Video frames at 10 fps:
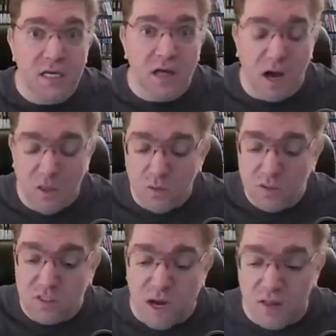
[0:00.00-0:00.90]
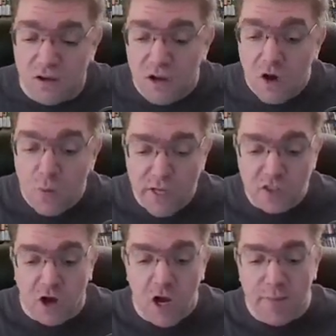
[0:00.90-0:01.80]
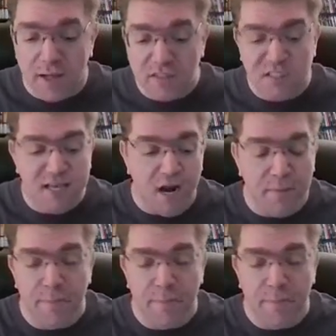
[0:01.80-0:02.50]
Hollywood Scholar, we talk about setup